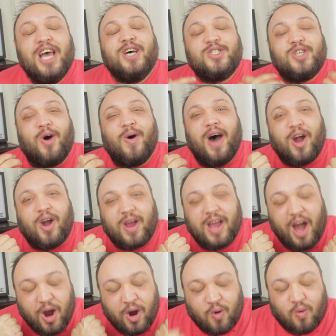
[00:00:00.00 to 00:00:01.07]
So
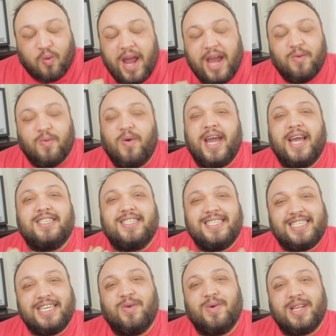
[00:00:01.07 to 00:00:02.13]
a great way to
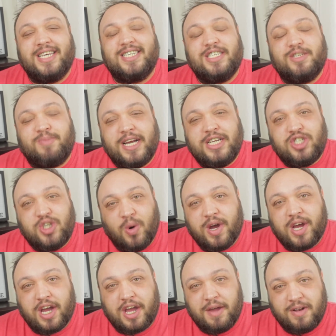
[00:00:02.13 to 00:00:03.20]
deal with this is by
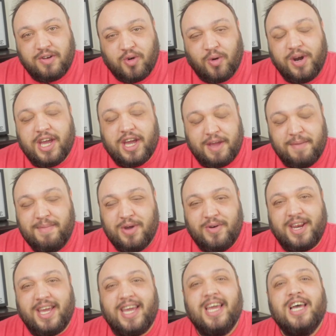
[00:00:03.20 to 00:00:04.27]
joining a
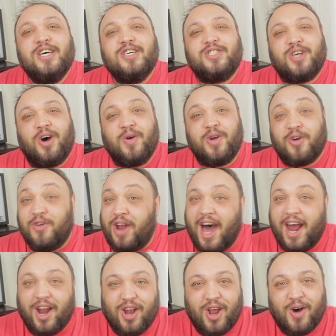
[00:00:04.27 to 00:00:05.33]
community so you're
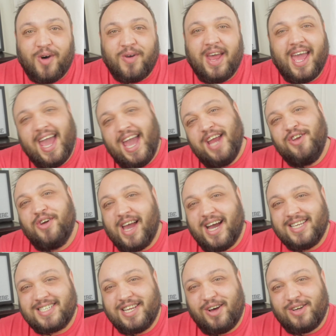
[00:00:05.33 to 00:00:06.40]
not alone and you
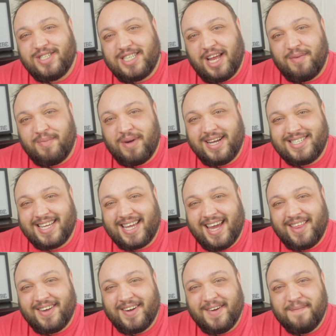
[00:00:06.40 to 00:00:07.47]
guys can all celebrate
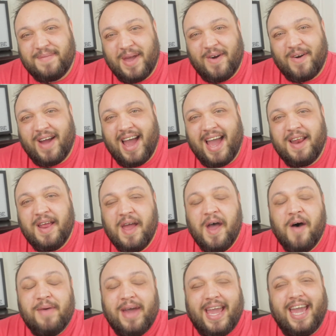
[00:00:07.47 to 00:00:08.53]
together. All right,
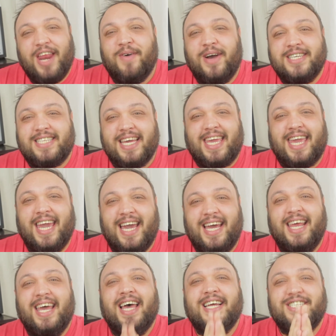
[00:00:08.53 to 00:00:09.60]
but anyways,
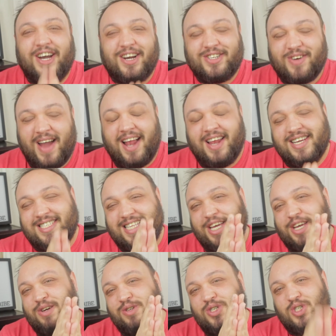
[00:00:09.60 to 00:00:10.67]
again, Dr. Alex,
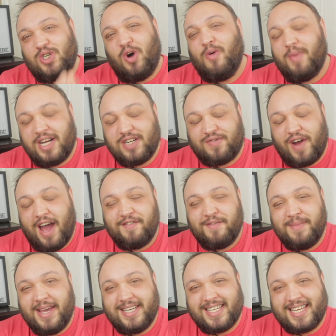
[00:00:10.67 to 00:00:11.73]
thank you so much for having
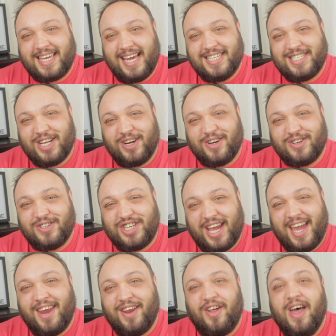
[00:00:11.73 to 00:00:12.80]
me as a guest on your
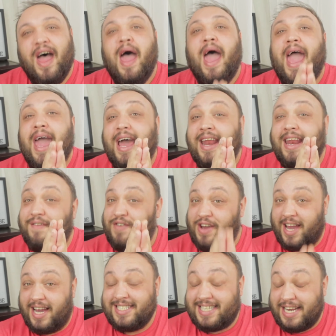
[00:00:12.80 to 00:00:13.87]
channel. And if you
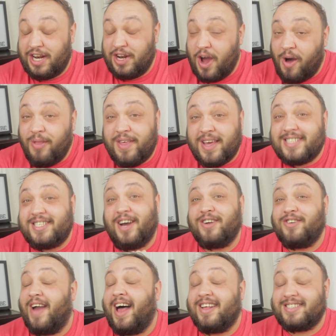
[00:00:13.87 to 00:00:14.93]
guys didn't know this,
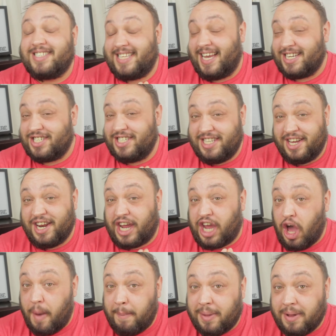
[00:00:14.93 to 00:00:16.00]
Dr. Alex has actually done a
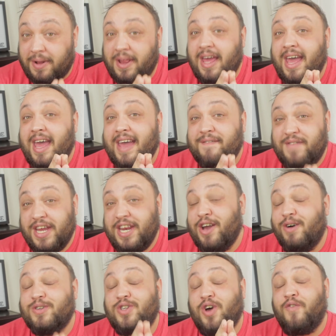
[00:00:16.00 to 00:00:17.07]
couple
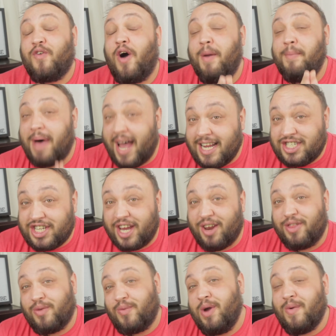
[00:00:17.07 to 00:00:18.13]
videos over on my
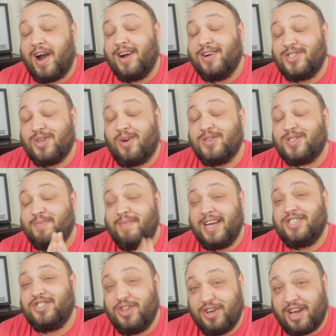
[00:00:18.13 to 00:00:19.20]
channel, The Rewired Soul, so
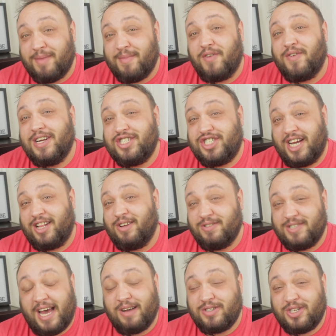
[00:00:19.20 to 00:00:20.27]
make sure you come over and check
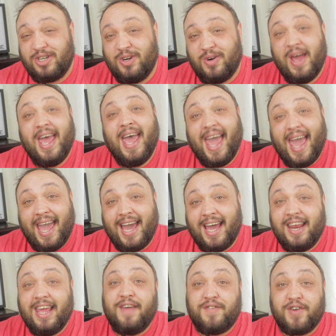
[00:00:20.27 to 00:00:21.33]
those out too.
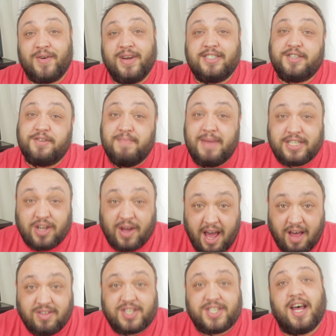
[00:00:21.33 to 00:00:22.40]
And if you're into mental
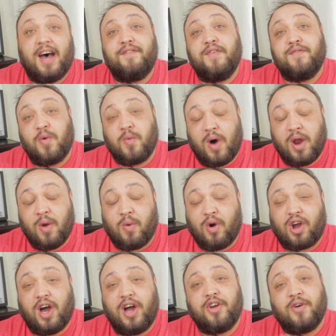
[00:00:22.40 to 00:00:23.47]
health stuff, if you wanna
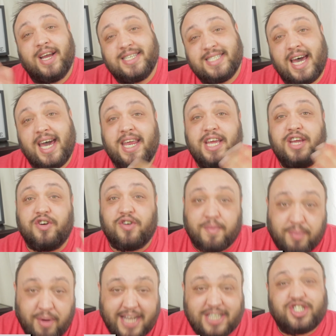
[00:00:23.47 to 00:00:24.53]
work on your anxiety, your
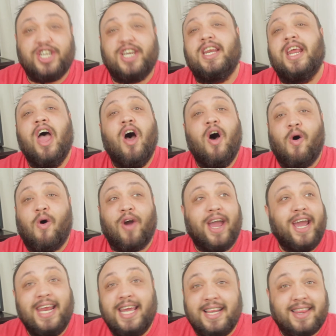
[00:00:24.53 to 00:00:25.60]
depression, or
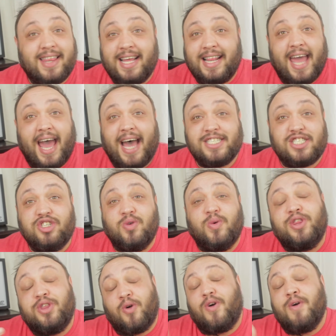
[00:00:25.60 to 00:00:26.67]
anything that has to do
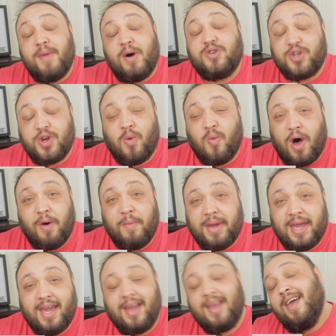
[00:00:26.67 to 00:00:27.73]
with your emotional
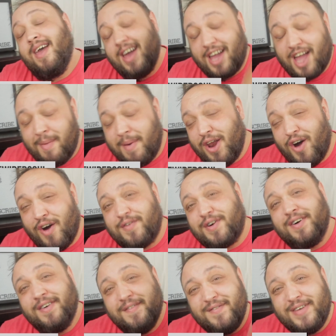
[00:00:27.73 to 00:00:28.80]
well-being, come on
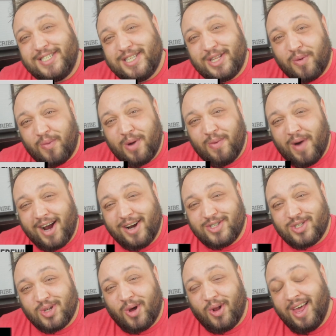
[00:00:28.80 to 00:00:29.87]
over, visit The Rewired
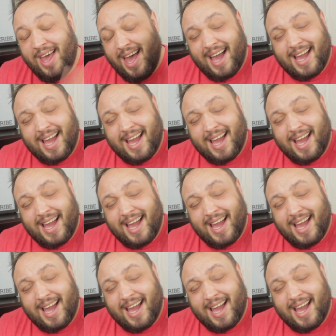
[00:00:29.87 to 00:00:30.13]
Soul.